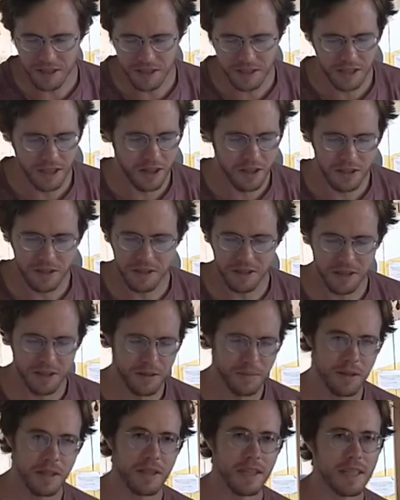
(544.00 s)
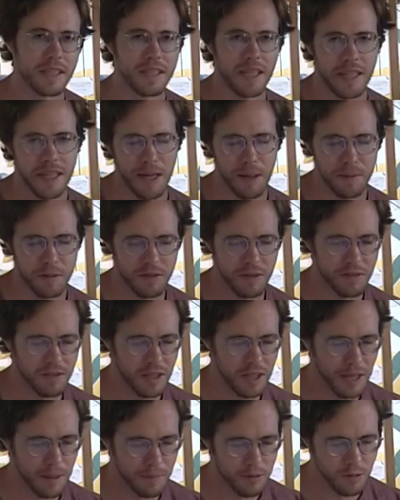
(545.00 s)
it's all going to be like 10 amps,
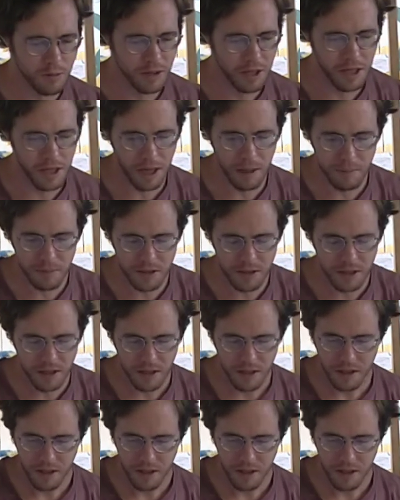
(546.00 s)
15 amps, 20 amps.